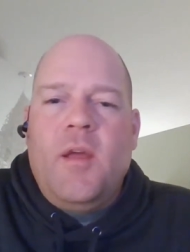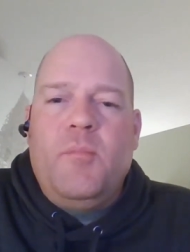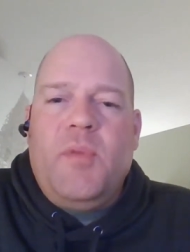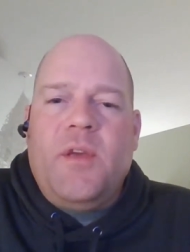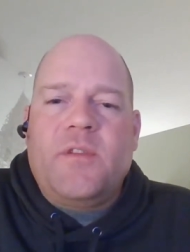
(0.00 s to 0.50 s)

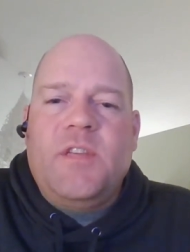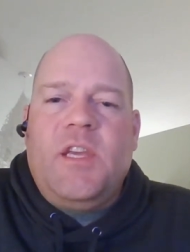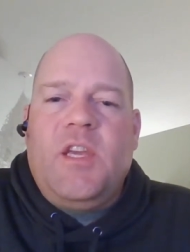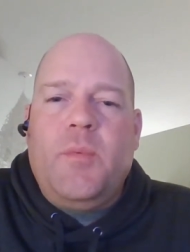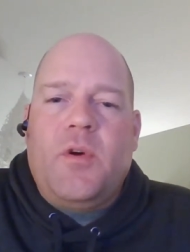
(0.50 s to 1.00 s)

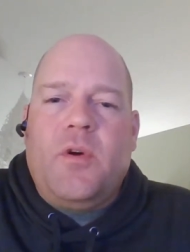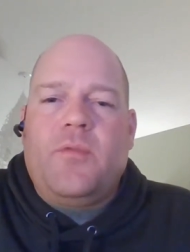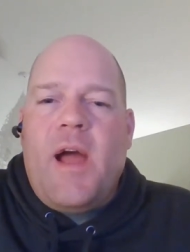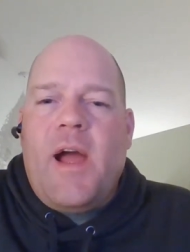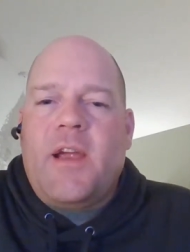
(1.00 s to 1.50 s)
PLC cubicle
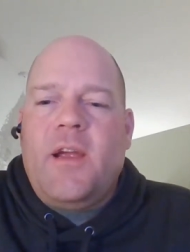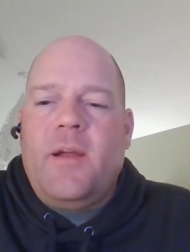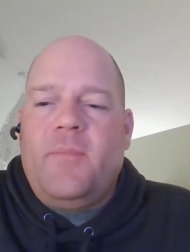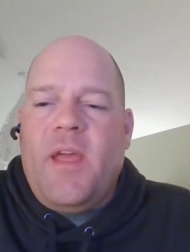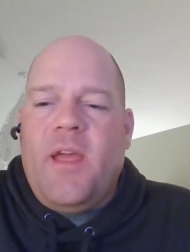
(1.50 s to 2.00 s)
rack
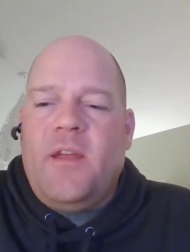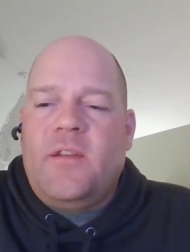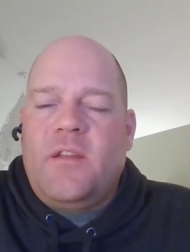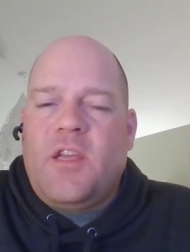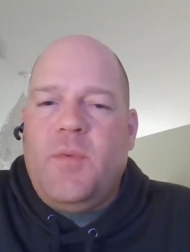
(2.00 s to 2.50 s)

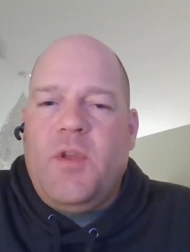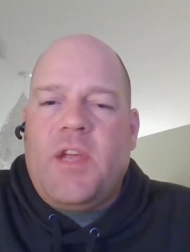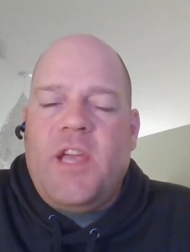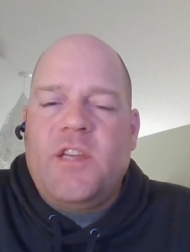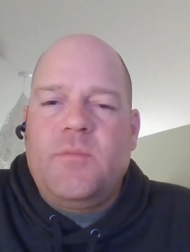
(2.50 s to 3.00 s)
and
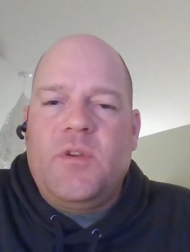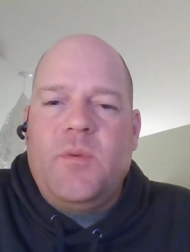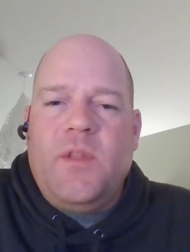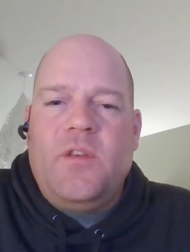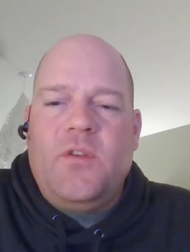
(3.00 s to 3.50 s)
communication
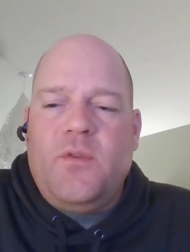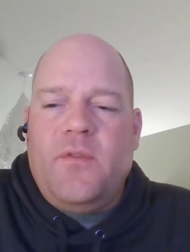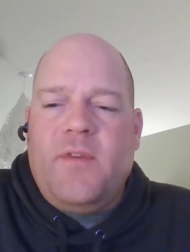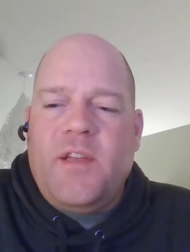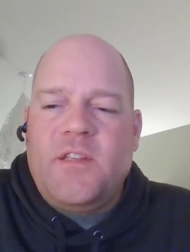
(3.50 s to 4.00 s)
between the two
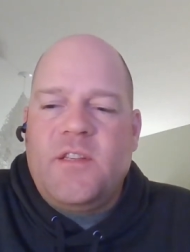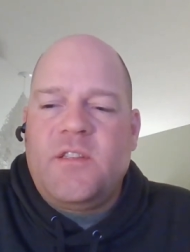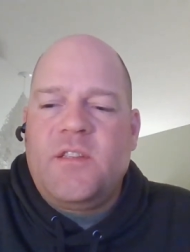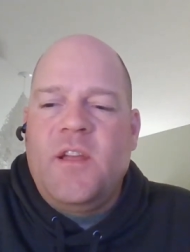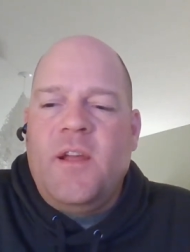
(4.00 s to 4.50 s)

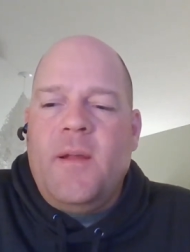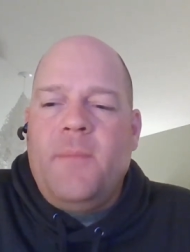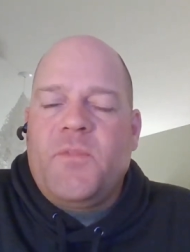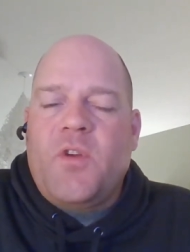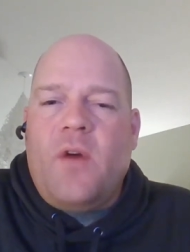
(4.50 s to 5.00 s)
devices,
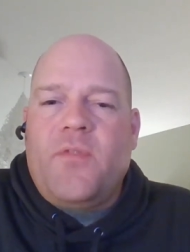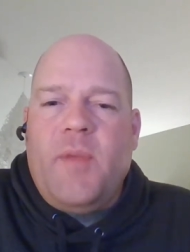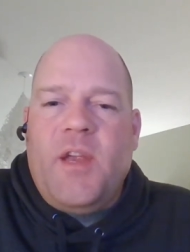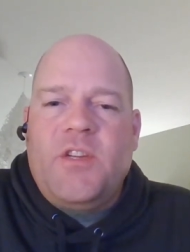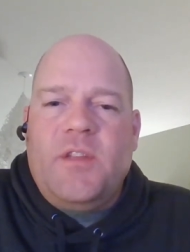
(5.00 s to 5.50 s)

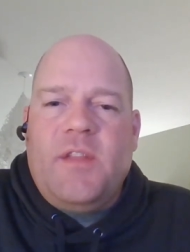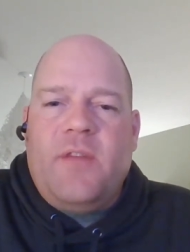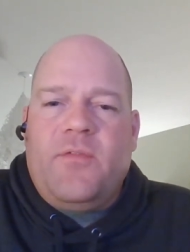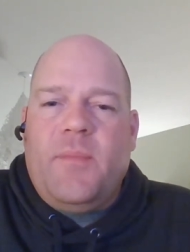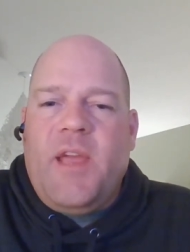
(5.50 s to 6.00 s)
confirmation
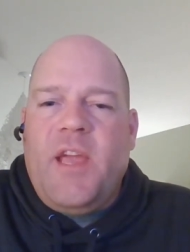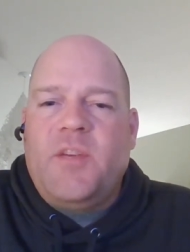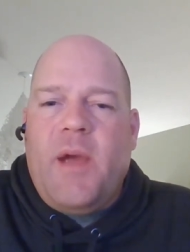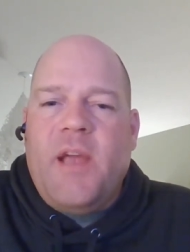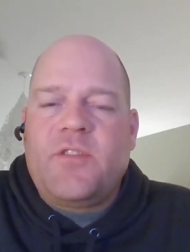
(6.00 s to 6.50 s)
that from the
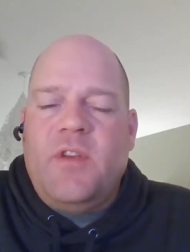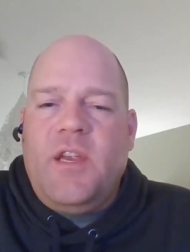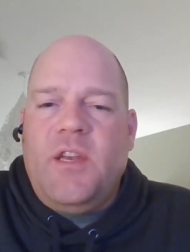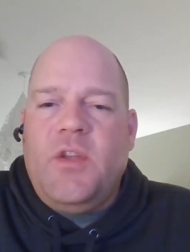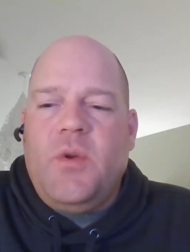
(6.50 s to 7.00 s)
HMI
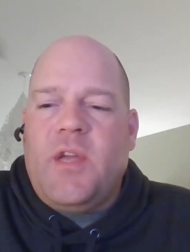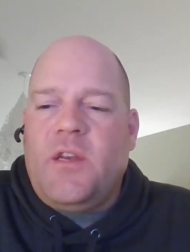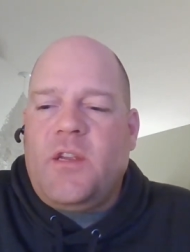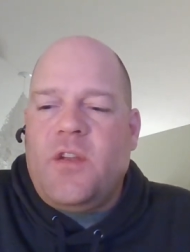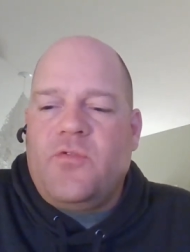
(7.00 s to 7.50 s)
screen you
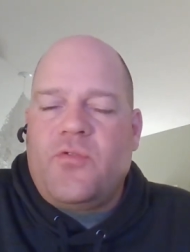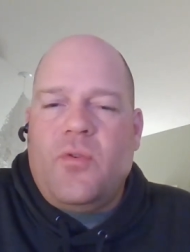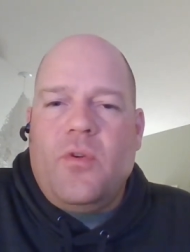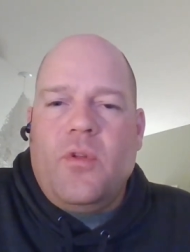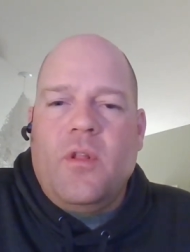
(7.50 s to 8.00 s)
can
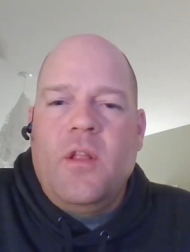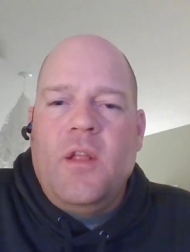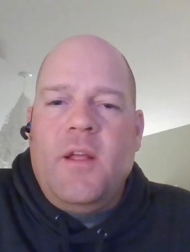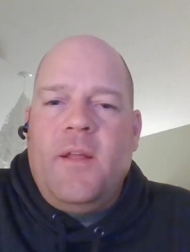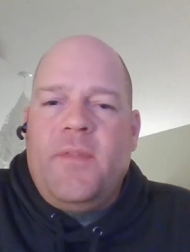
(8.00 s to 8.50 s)
control
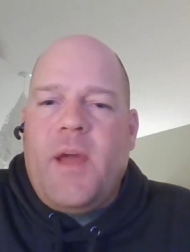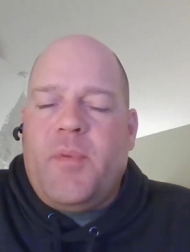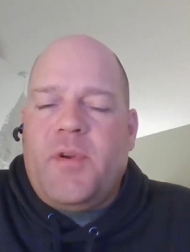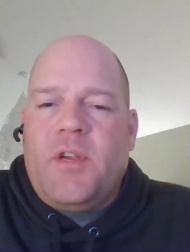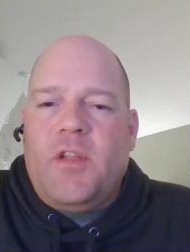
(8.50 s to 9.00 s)
that
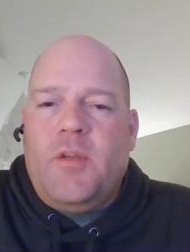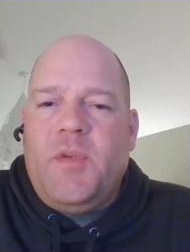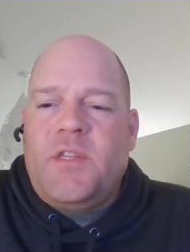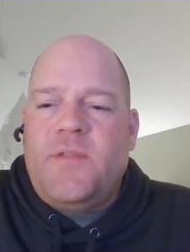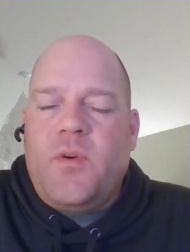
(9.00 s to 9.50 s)
particular
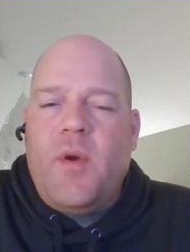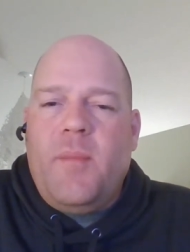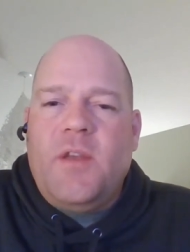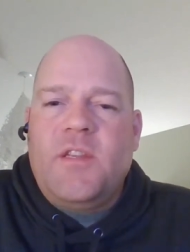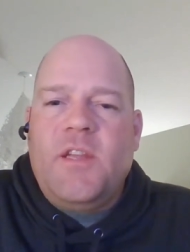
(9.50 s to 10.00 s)
piece of
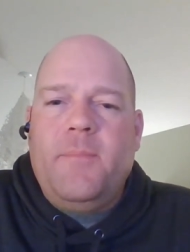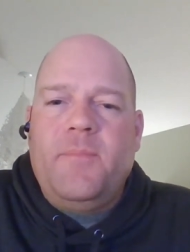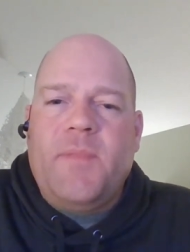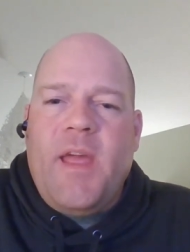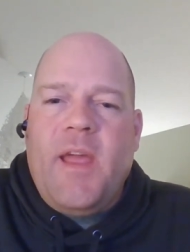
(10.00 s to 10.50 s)
equipment
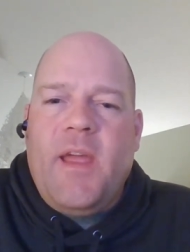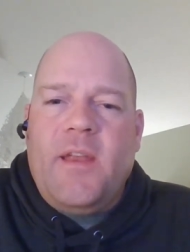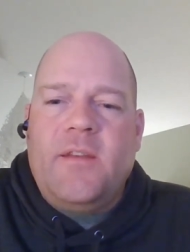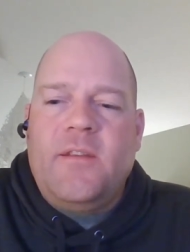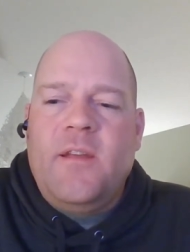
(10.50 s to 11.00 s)
and